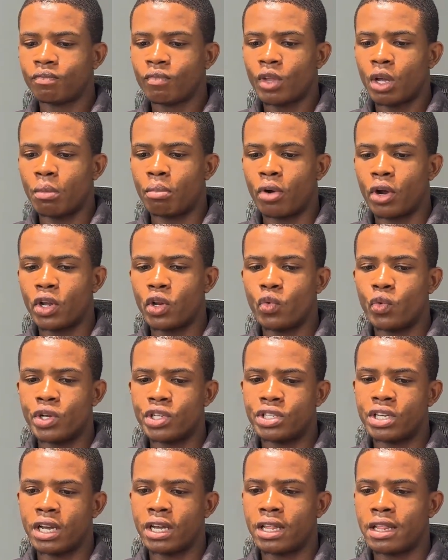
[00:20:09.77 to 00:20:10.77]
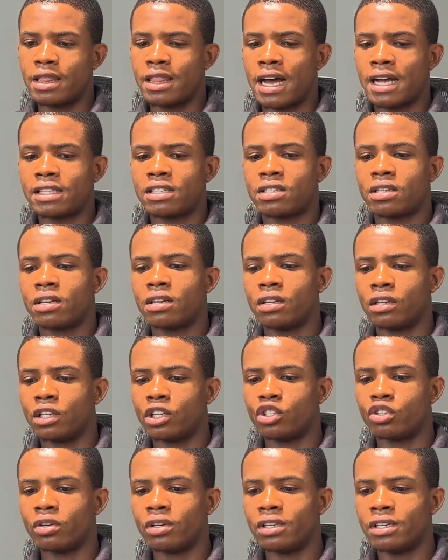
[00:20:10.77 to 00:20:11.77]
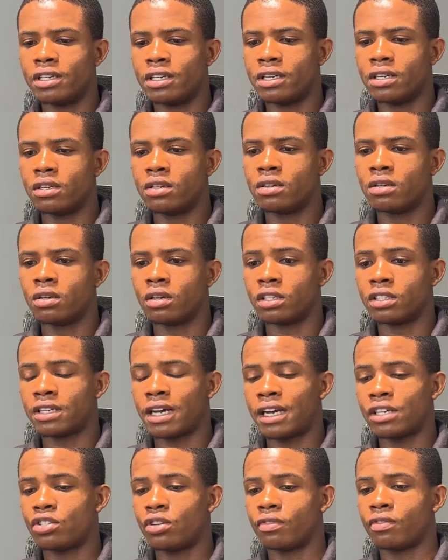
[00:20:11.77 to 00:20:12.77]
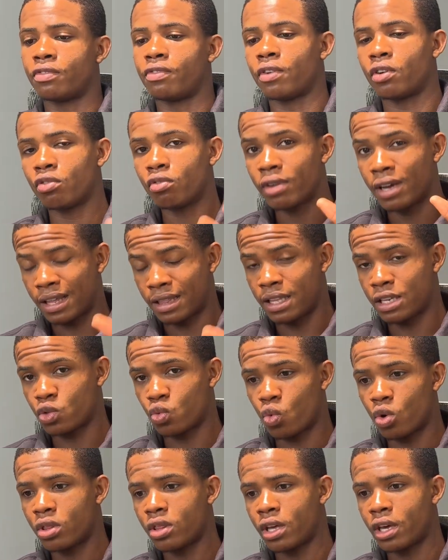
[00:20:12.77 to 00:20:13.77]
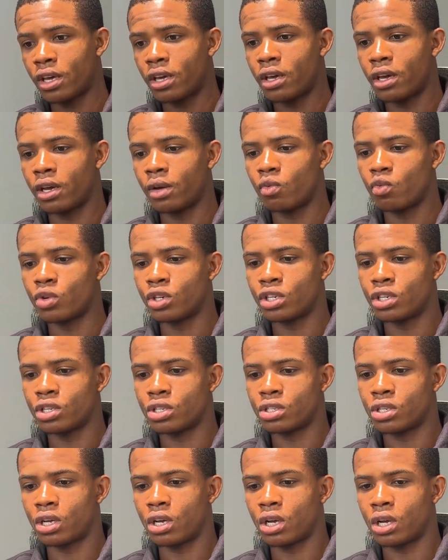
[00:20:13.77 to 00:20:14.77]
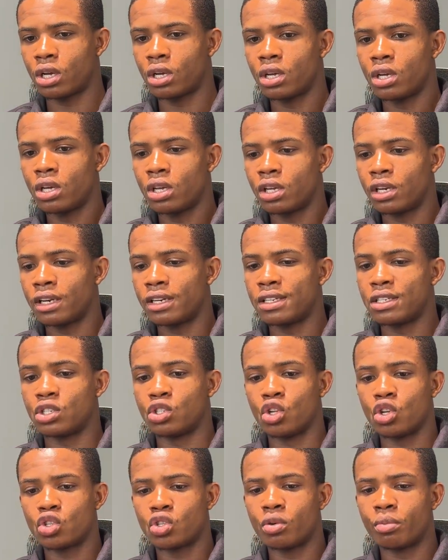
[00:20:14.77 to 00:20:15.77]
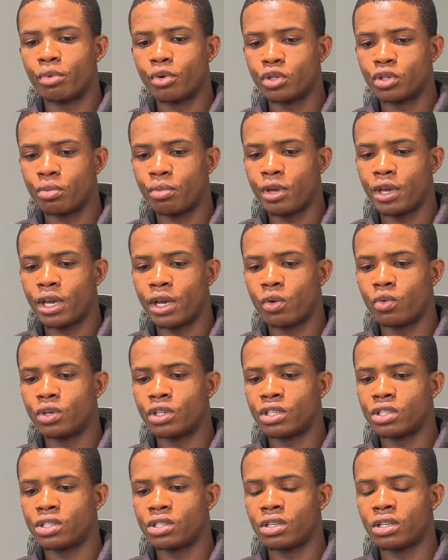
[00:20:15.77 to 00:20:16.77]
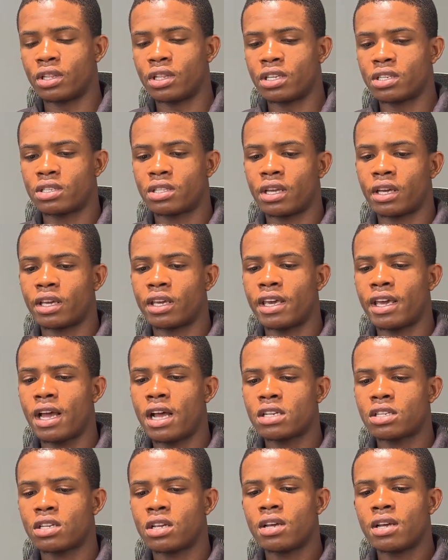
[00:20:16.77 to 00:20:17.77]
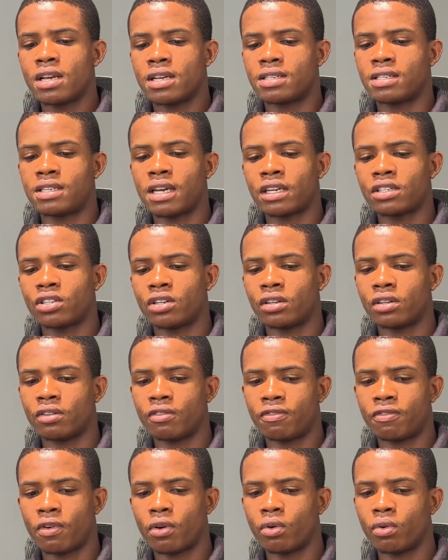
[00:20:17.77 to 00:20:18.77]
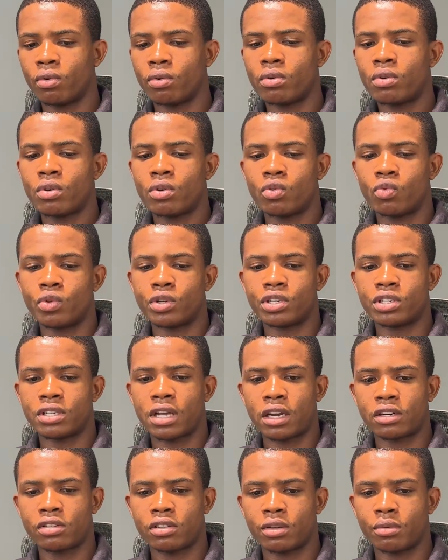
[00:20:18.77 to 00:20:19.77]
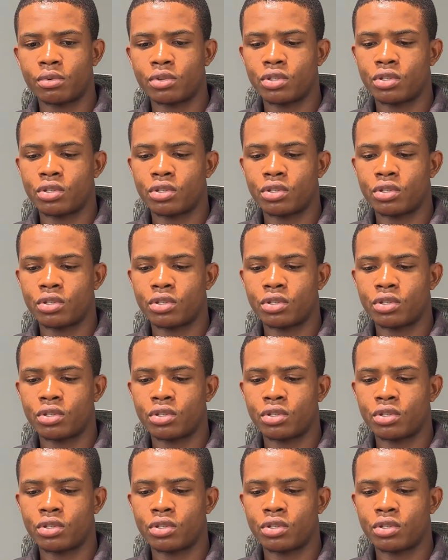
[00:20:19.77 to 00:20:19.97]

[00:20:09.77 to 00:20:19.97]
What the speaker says: But anyways, yeah, that's literally the entirety of the funnel. And there's one thing here which is it's not supposed to be here, which is this thing. He has a section in the funnel, which is actually, I'm going to